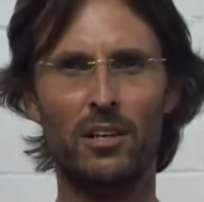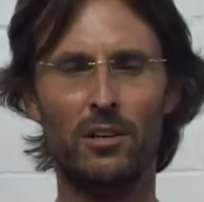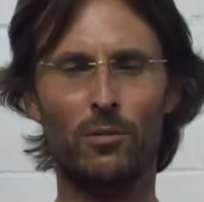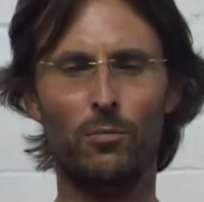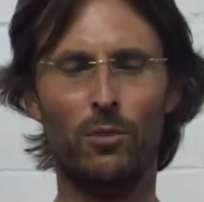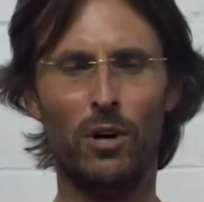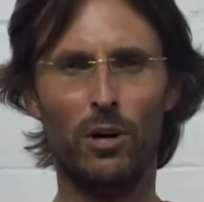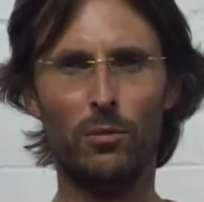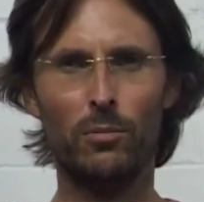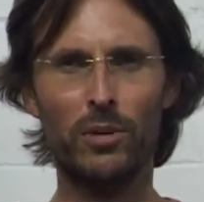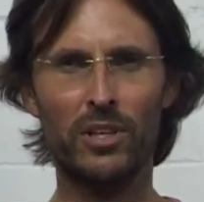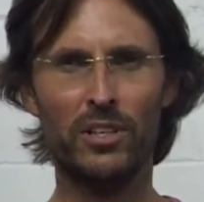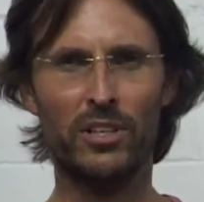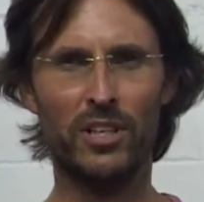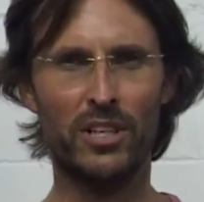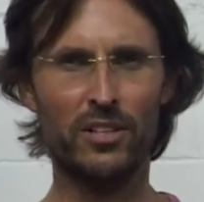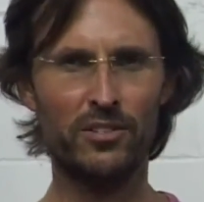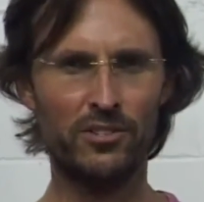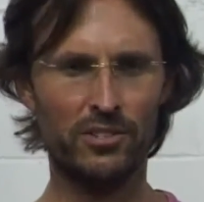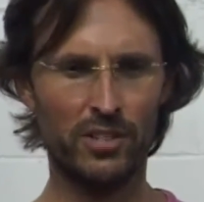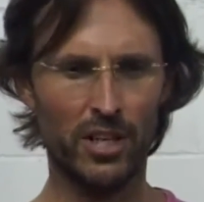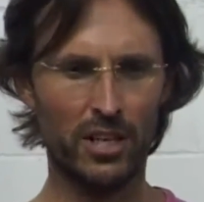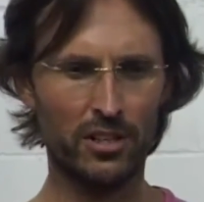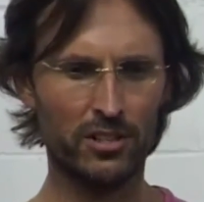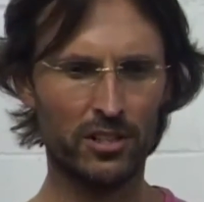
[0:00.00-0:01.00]
What we need
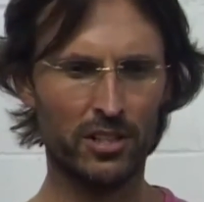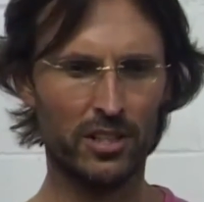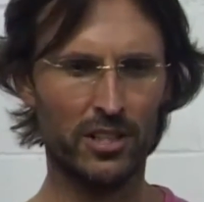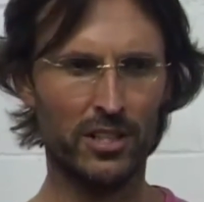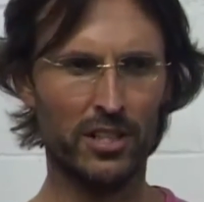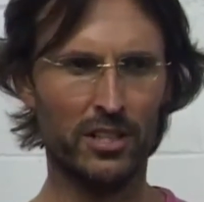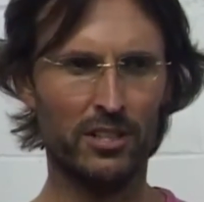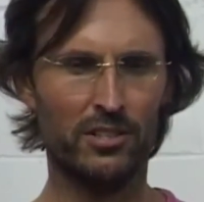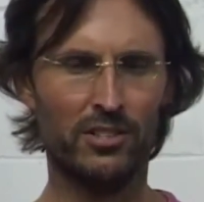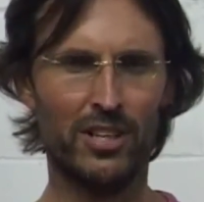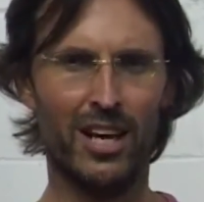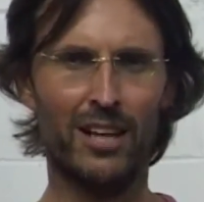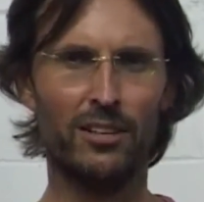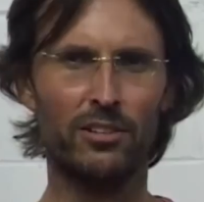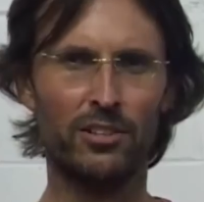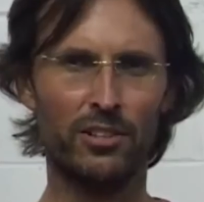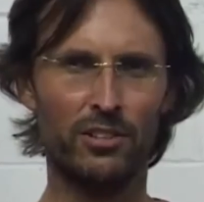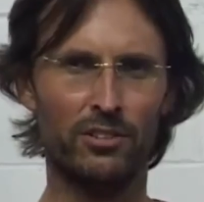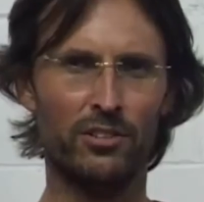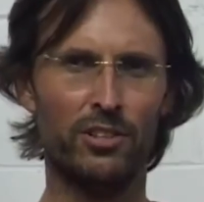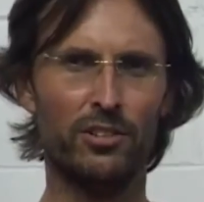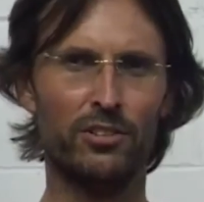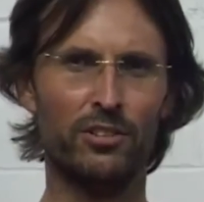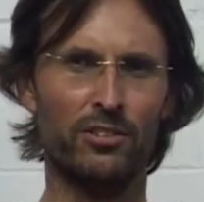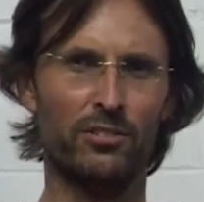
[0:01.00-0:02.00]
sexually is
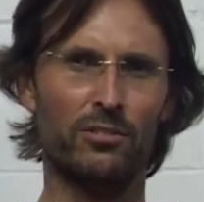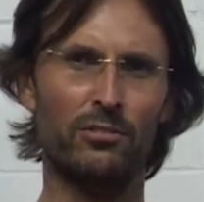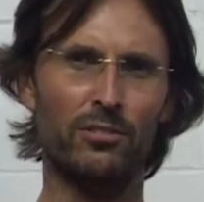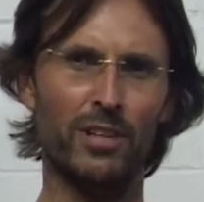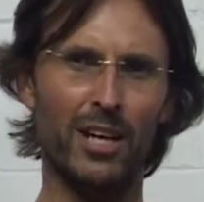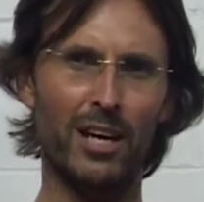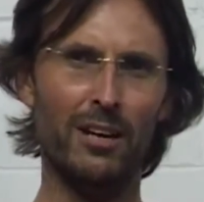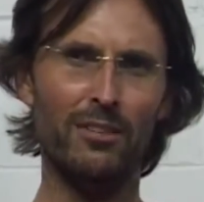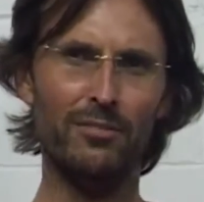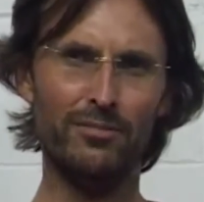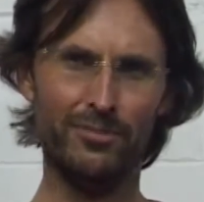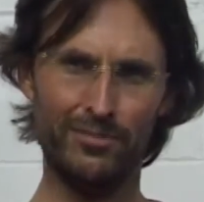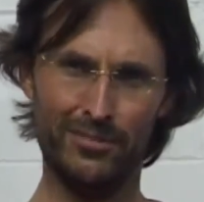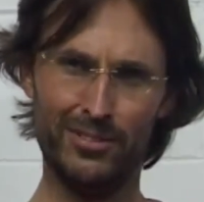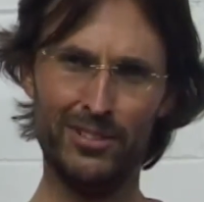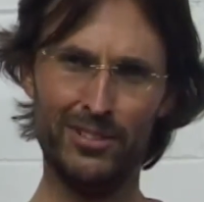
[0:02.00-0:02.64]
unconditional love.